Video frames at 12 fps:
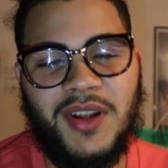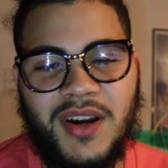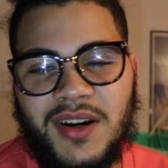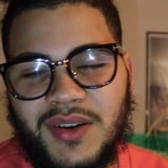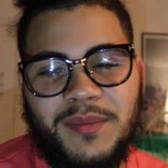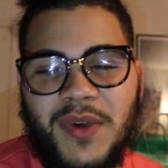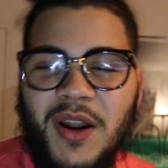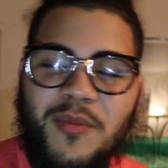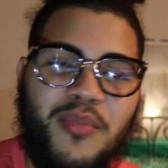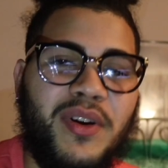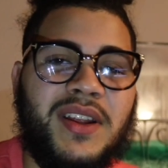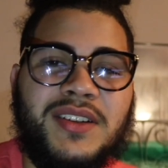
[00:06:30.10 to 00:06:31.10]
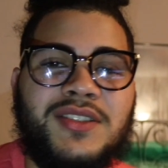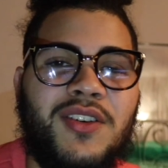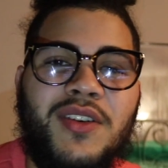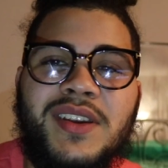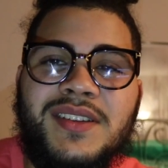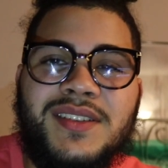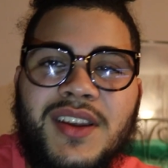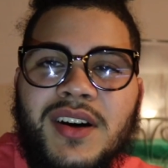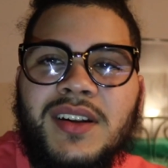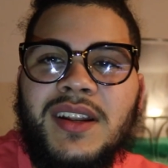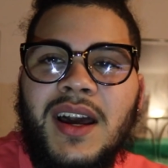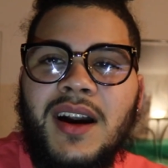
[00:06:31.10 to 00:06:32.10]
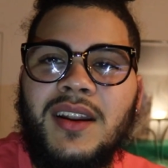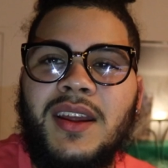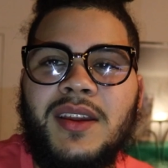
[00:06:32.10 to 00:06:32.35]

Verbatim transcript: love. But I'm pretty sure he's good now.